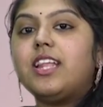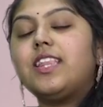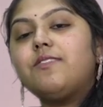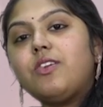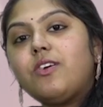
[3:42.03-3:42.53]

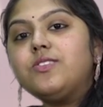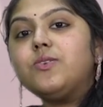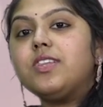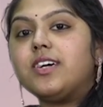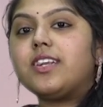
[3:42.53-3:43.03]
They will
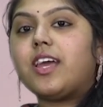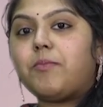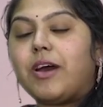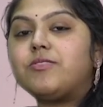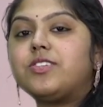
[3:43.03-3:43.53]
also learn
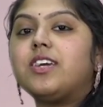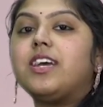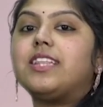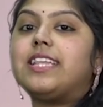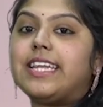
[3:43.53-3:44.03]
about
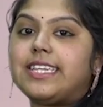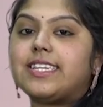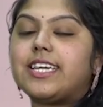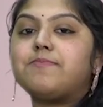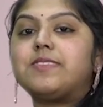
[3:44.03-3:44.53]
the data
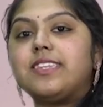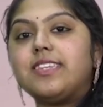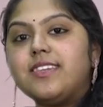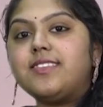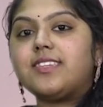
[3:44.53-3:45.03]
types
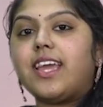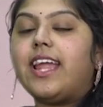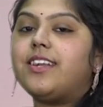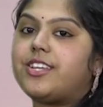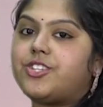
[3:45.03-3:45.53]
list
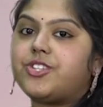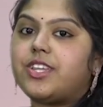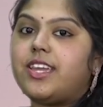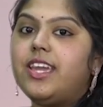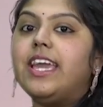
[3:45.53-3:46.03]
and
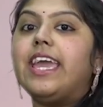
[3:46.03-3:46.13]
dictionary